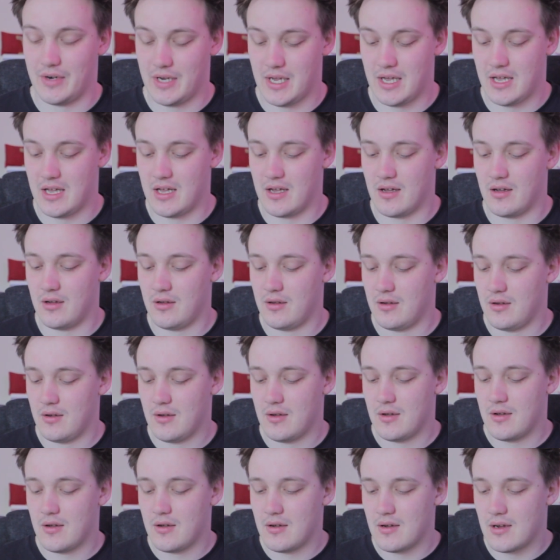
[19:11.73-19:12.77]
here,
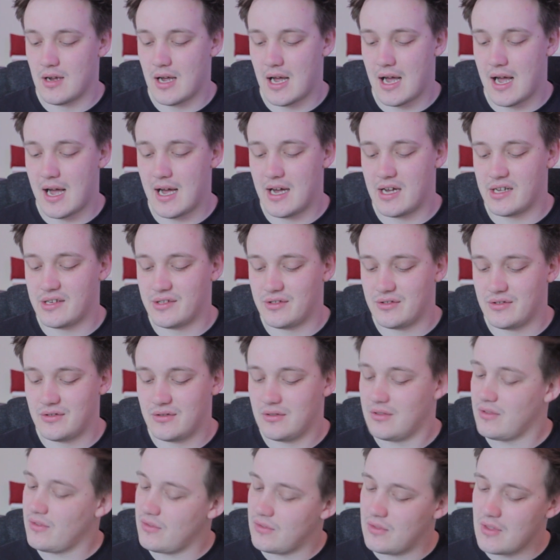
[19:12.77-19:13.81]

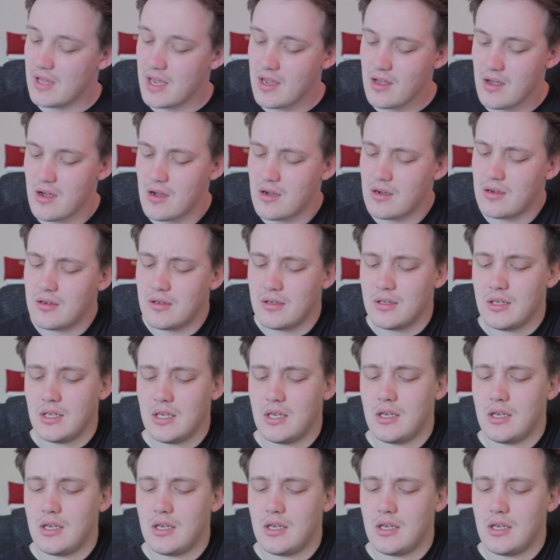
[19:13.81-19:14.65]
and they are